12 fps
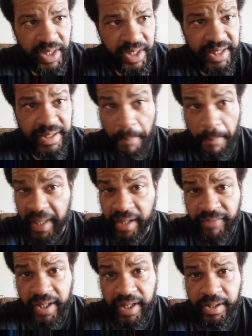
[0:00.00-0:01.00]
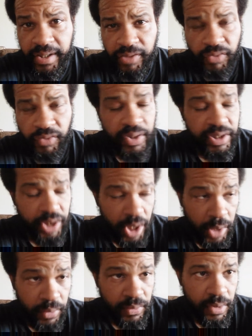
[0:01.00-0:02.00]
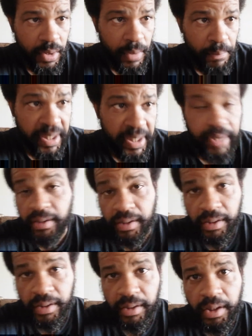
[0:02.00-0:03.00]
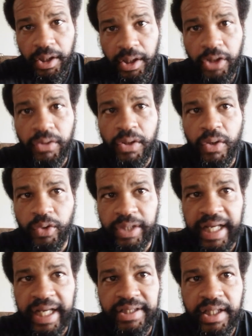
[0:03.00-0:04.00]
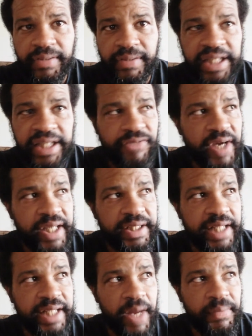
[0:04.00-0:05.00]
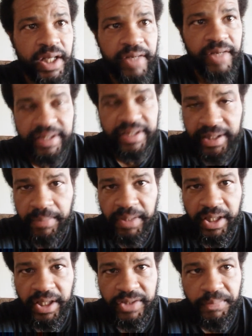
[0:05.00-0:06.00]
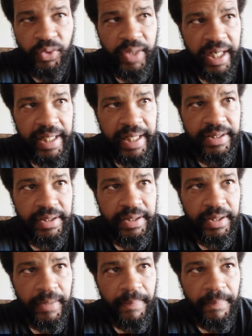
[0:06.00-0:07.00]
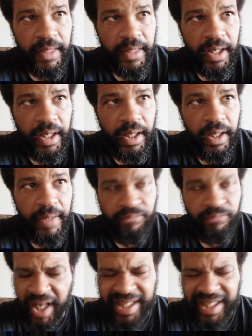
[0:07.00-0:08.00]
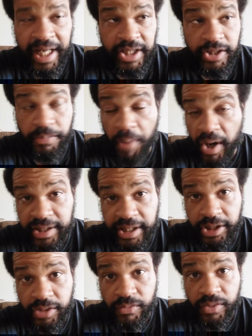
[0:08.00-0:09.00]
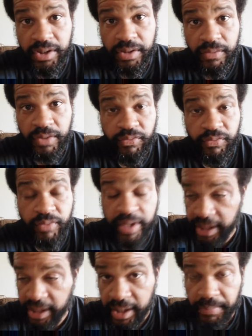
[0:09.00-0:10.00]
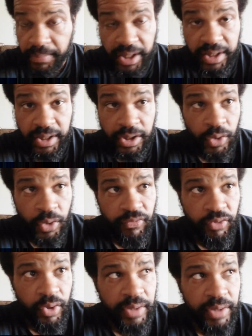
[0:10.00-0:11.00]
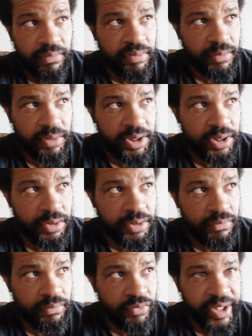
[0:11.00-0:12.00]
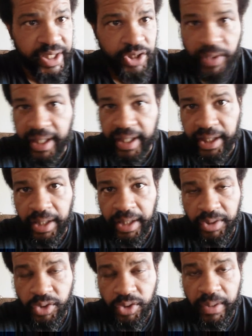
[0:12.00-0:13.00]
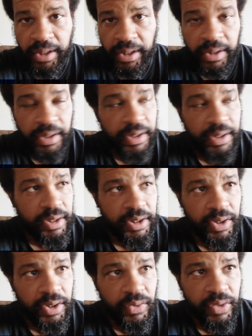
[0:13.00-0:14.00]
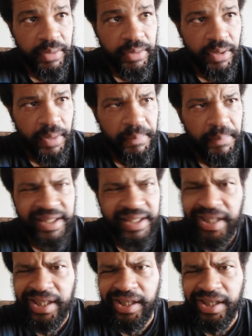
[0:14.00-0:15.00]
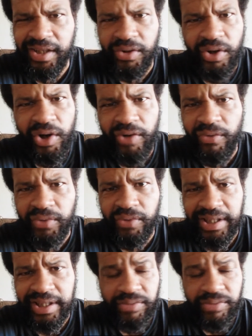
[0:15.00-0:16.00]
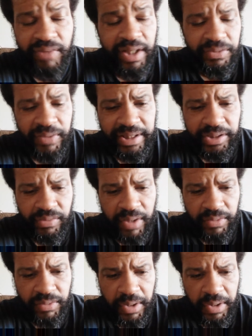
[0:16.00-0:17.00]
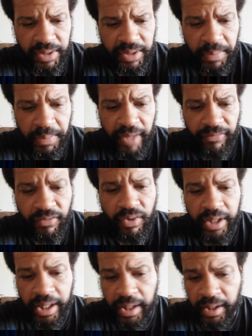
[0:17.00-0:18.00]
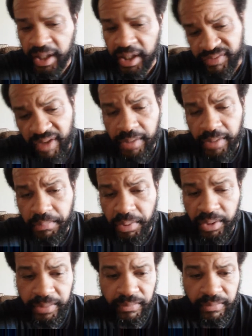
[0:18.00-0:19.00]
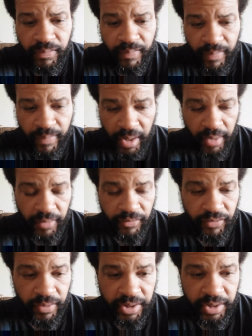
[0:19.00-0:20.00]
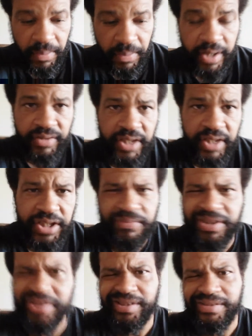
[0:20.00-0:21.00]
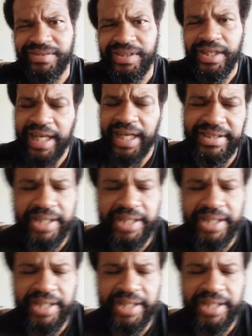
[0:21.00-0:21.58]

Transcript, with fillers: he's a better fighter than Floyd? No. But you know that's a that's a fight that I would love to see because both guys um, and and the sparring session was was really good because you know Floyd wasn't really training in between. You know, he basically he could have gone only six rounds. He went six rounds with, with Spadafora, and, and then his father pulled him from the sparring session, which is that's